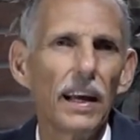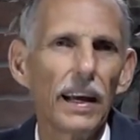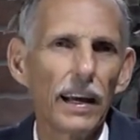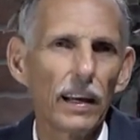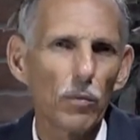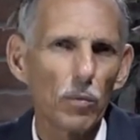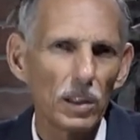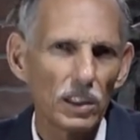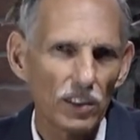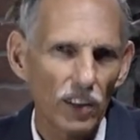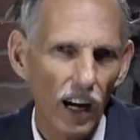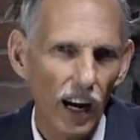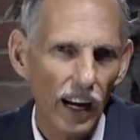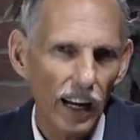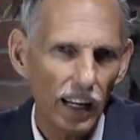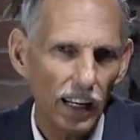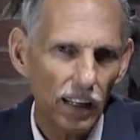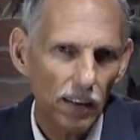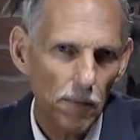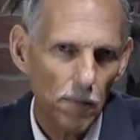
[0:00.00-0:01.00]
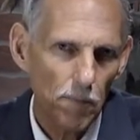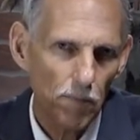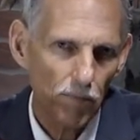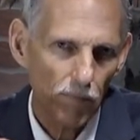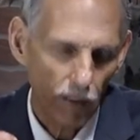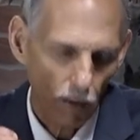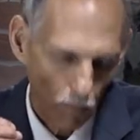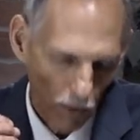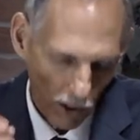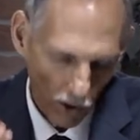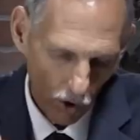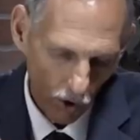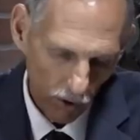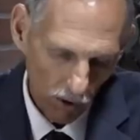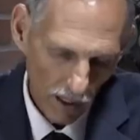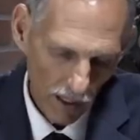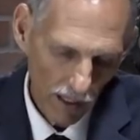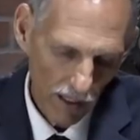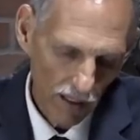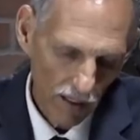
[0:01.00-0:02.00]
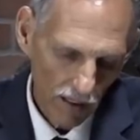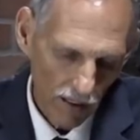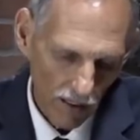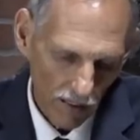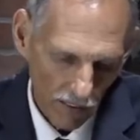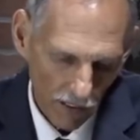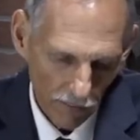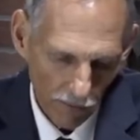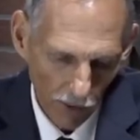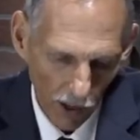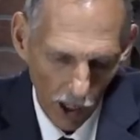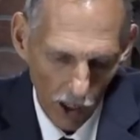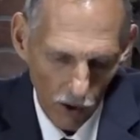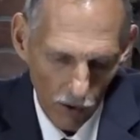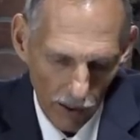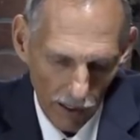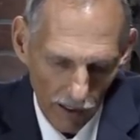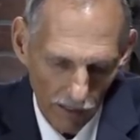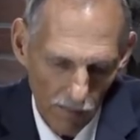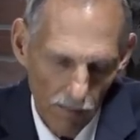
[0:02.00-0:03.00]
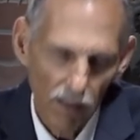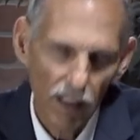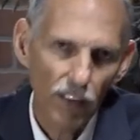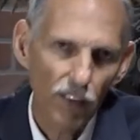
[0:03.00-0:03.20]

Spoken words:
in which I recorded the following,